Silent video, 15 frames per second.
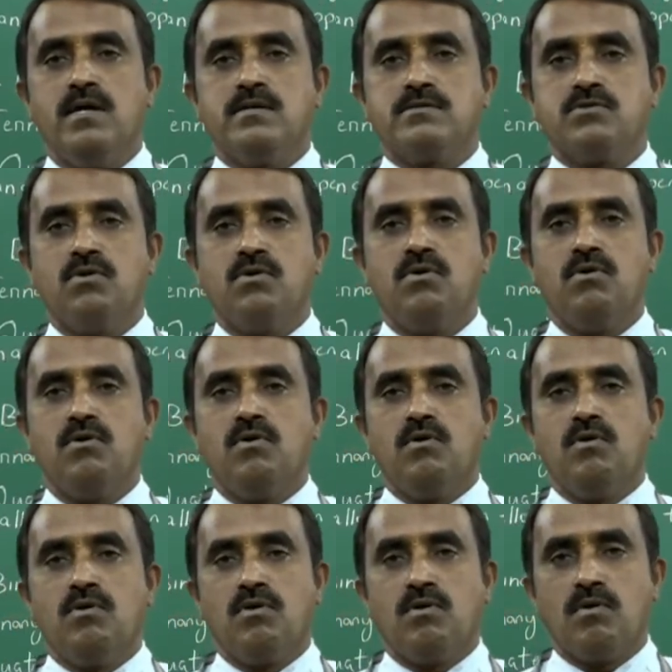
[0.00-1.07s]
So
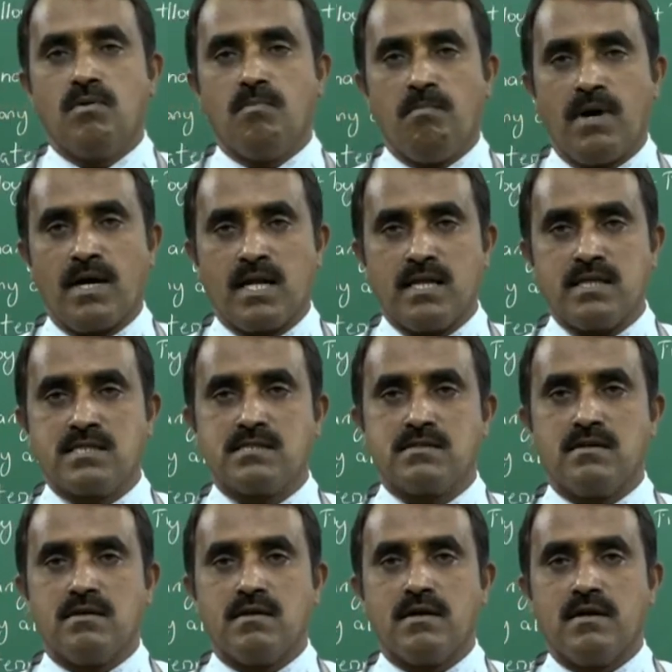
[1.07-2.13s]
metals
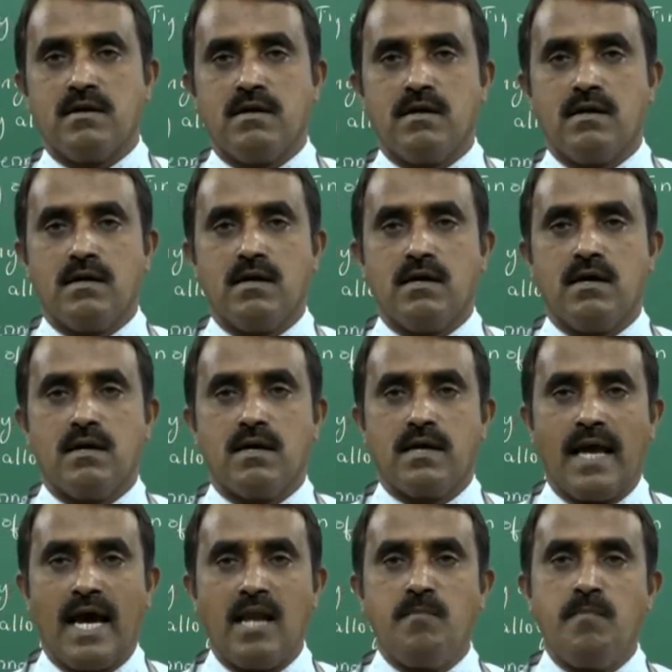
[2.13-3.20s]

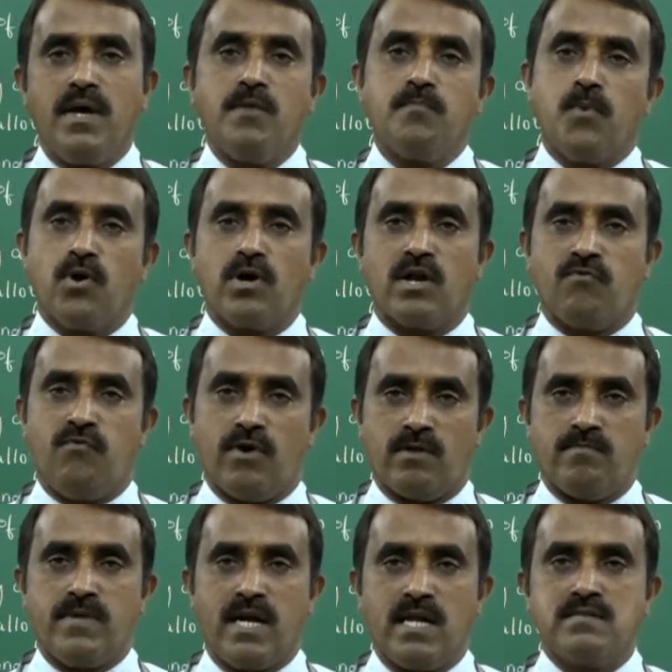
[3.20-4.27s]
can be in powder form,
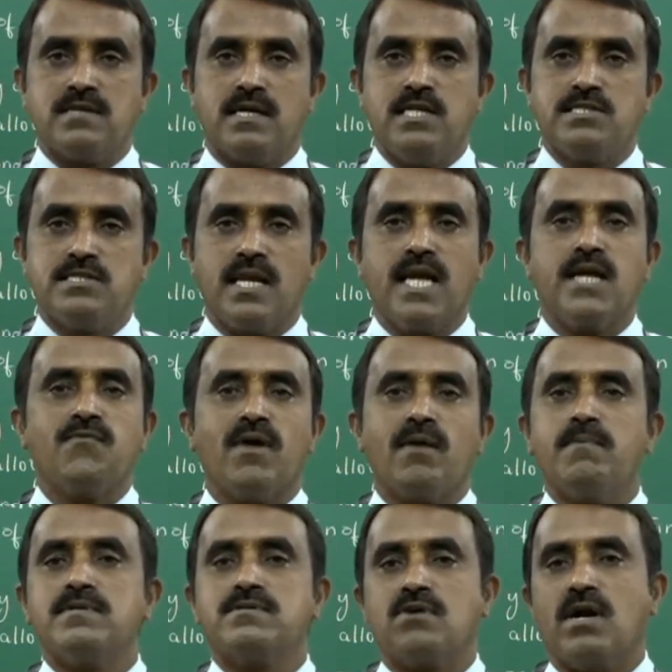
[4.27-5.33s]
that is initially it will be
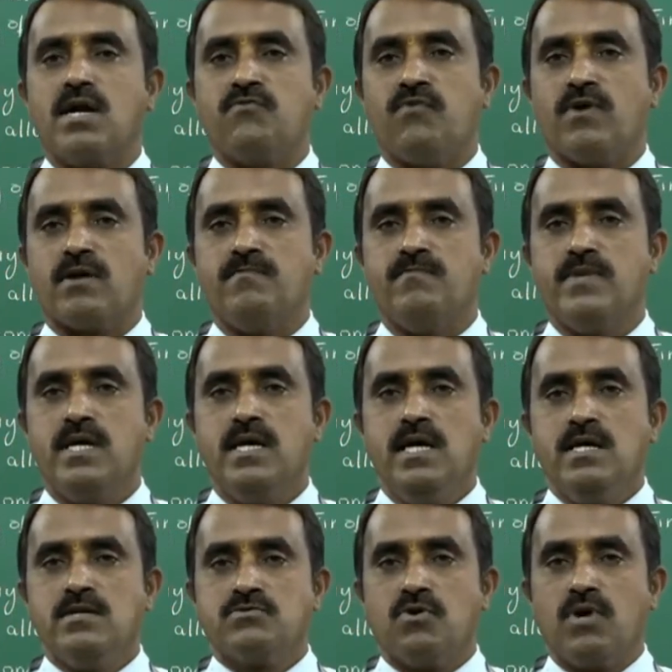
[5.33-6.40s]
in solid form.
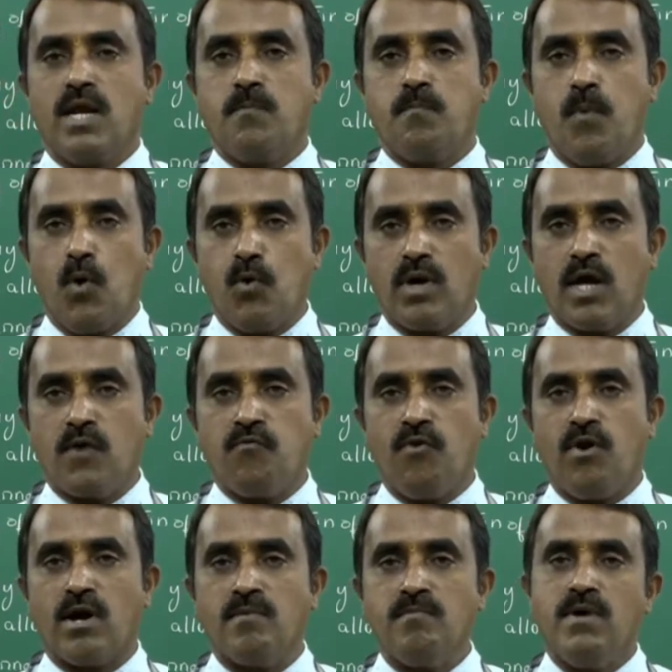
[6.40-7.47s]
So in powder
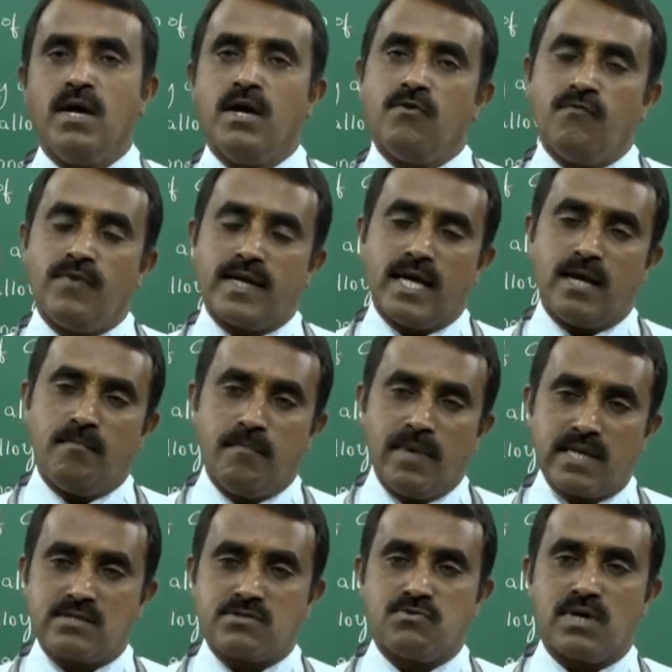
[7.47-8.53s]
form we can
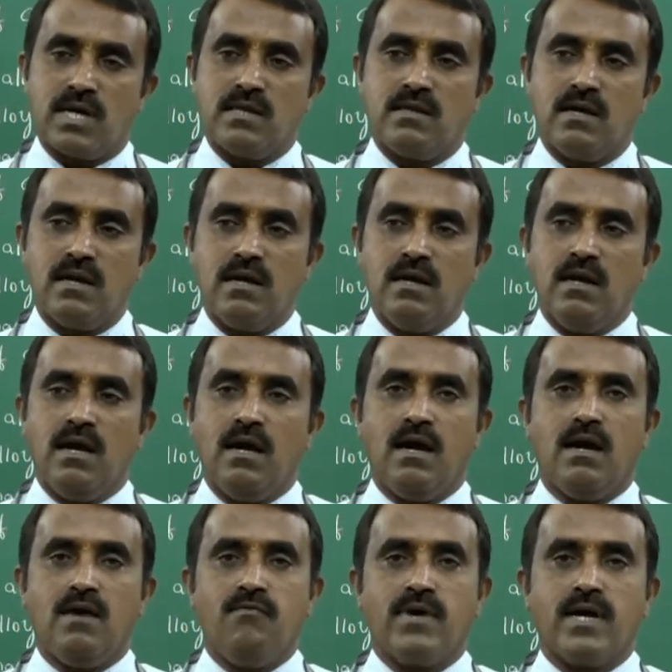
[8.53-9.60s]
mix together
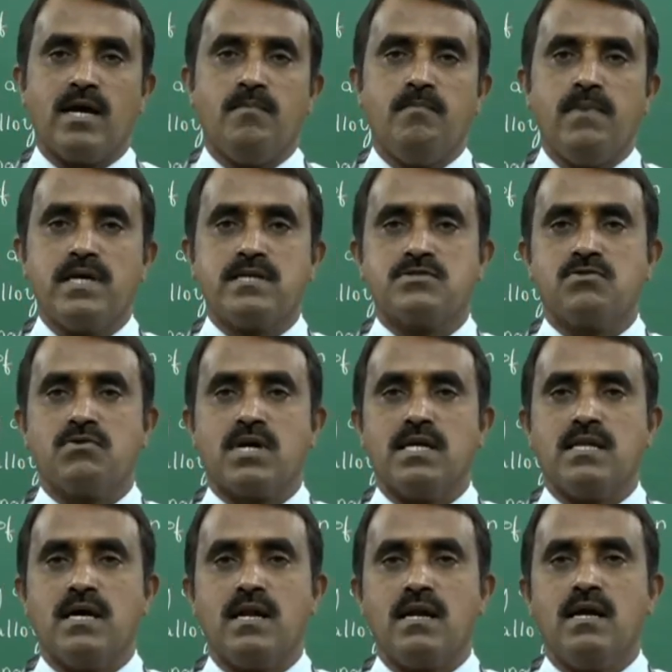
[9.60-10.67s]

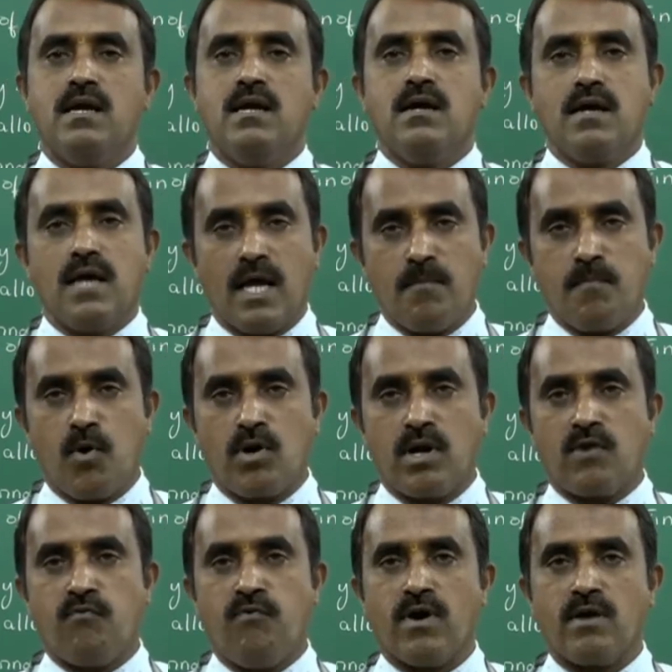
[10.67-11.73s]
in powder
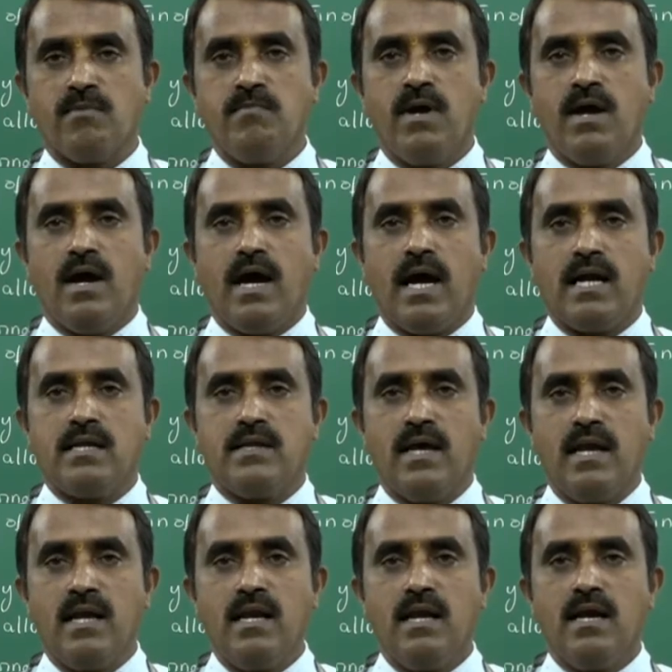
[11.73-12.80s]
form and
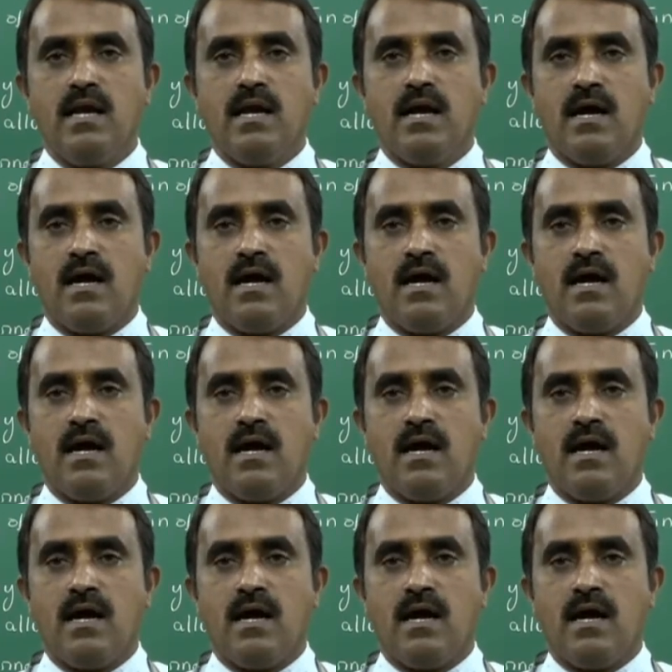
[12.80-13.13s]
then